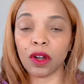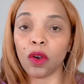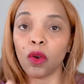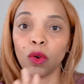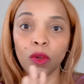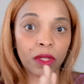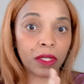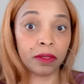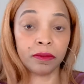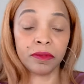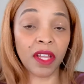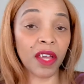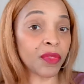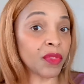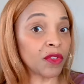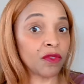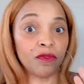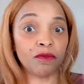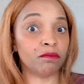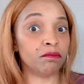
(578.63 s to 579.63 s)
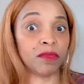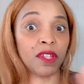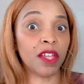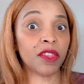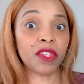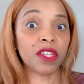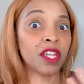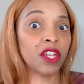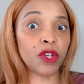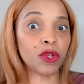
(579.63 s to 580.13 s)
or
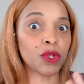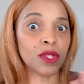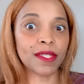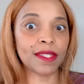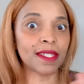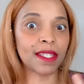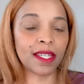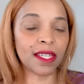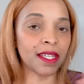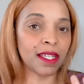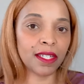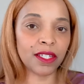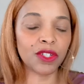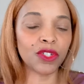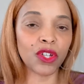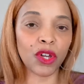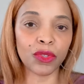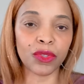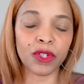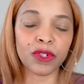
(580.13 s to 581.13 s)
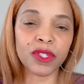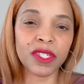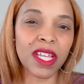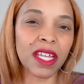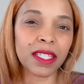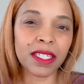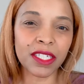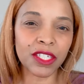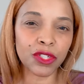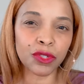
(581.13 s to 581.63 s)
nothing here to see, they're
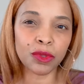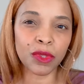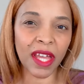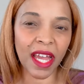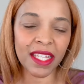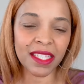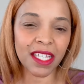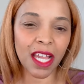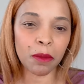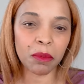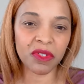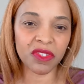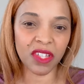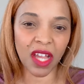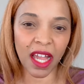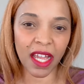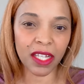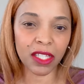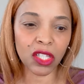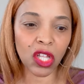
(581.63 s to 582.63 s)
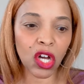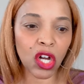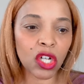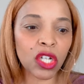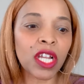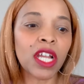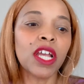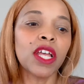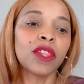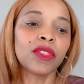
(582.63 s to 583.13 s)
telling you that type of dialogue,
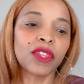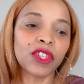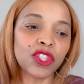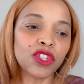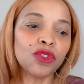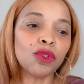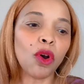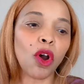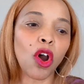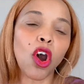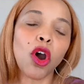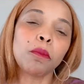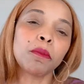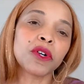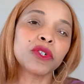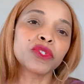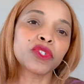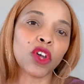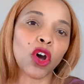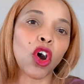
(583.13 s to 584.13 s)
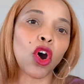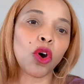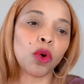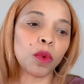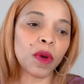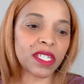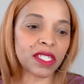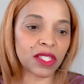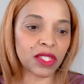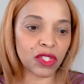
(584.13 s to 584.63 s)
then you almost
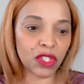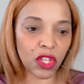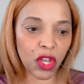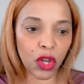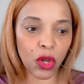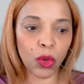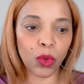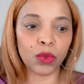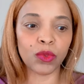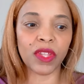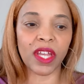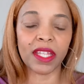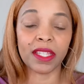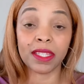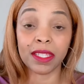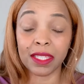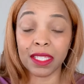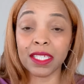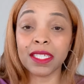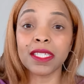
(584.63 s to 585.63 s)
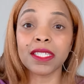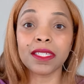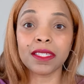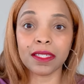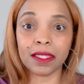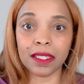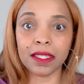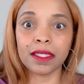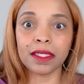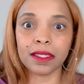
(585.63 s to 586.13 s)
always know that this
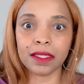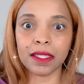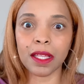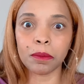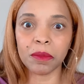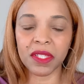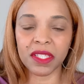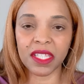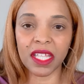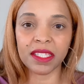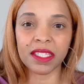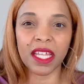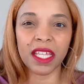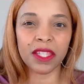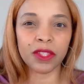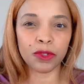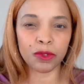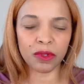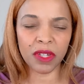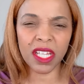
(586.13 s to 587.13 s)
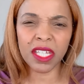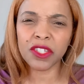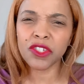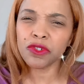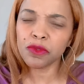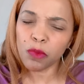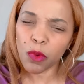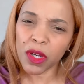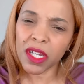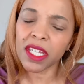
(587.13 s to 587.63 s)
is something that and
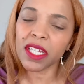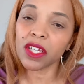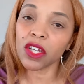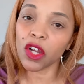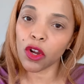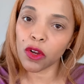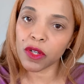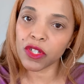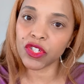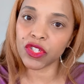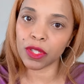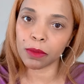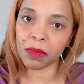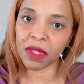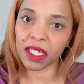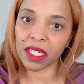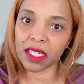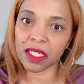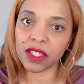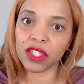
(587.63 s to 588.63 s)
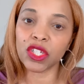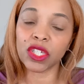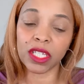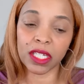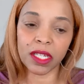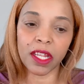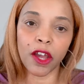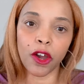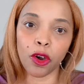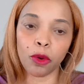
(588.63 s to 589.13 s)
you want to encourage them again to
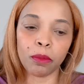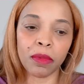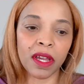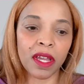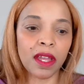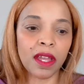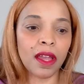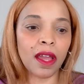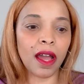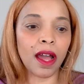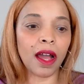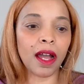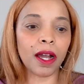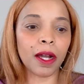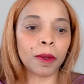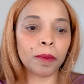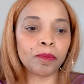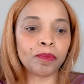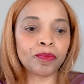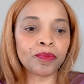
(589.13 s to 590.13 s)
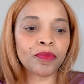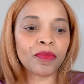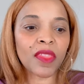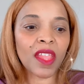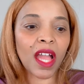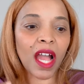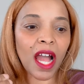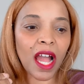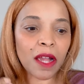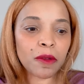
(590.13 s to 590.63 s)
get help.
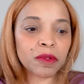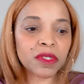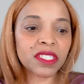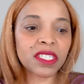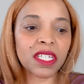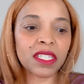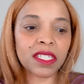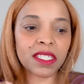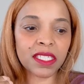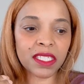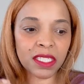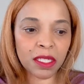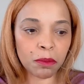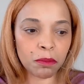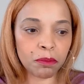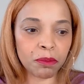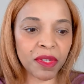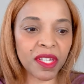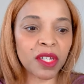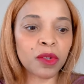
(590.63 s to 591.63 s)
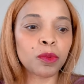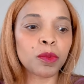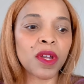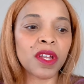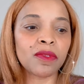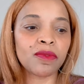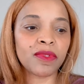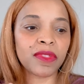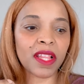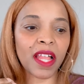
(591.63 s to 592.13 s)
I would say this is a big
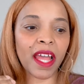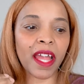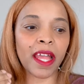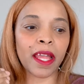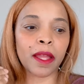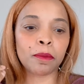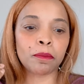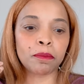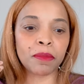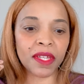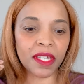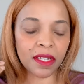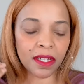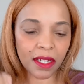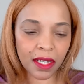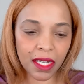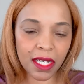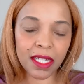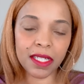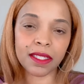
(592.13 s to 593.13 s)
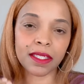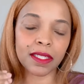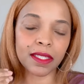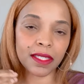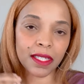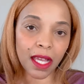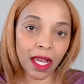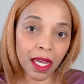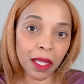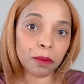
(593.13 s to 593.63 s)
red flag because it's
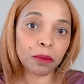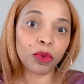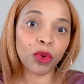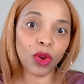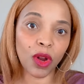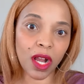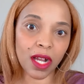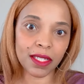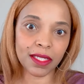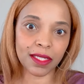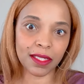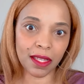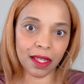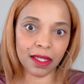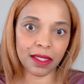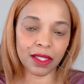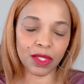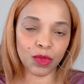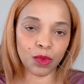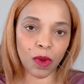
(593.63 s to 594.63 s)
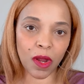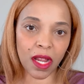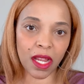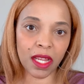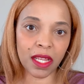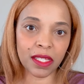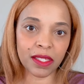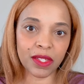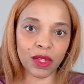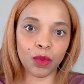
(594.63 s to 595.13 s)
unprocessed,
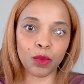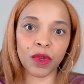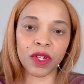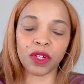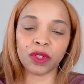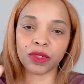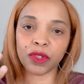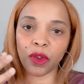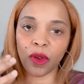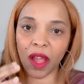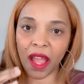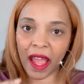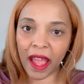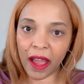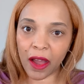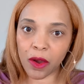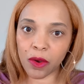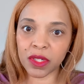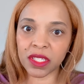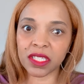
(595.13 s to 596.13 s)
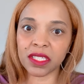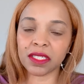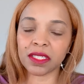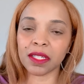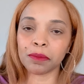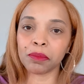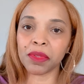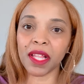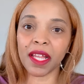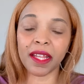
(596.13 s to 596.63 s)
right? So we don't know how it's
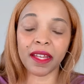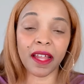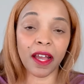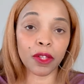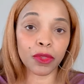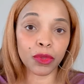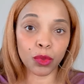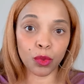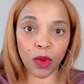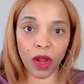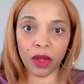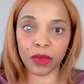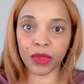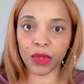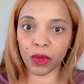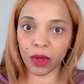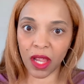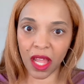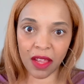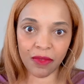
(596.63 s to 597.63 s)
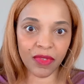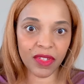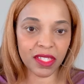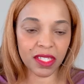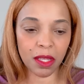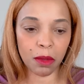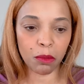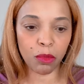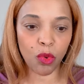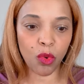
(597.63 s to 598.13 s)
played out throughout their life at
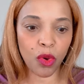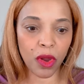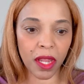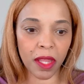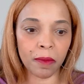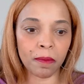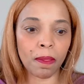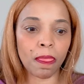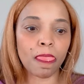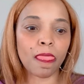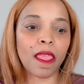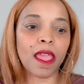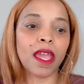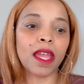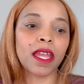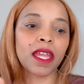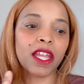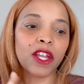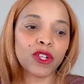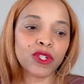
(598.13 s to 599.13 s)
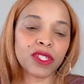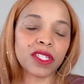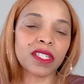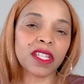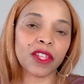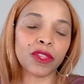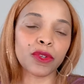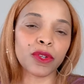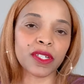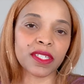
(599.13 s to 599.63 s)
some point. Here's
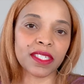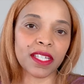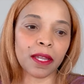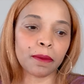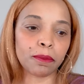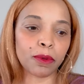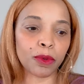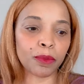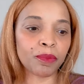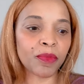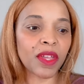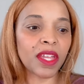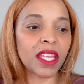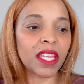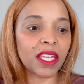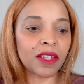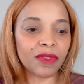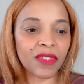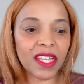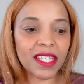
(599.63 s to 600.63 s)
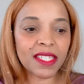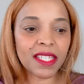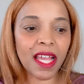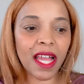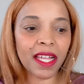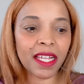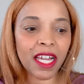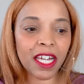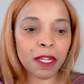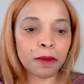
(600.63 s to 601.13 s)
another example. If they say,
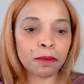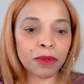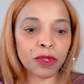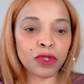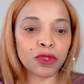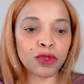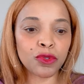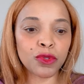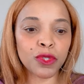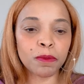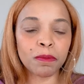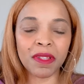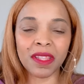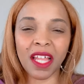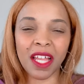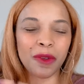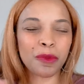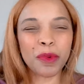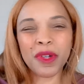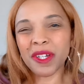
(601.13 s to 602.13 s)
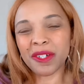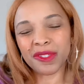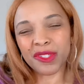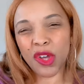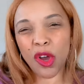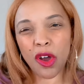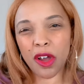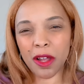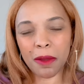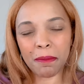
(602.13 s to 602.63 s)
I got abused, but like, we don't
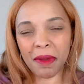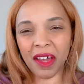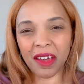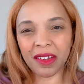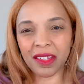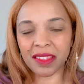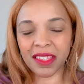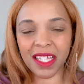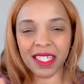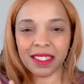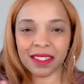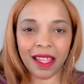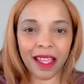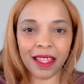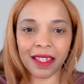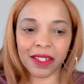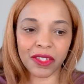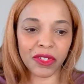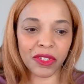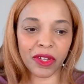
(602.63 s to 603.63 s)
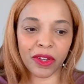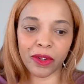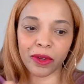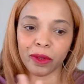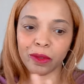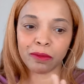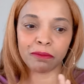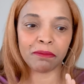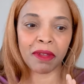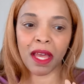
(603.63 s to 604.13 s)
talk about it. That's like,
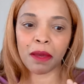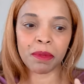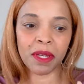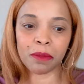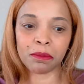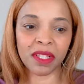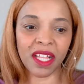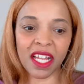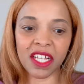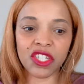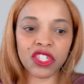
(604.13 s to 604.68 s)
bad by black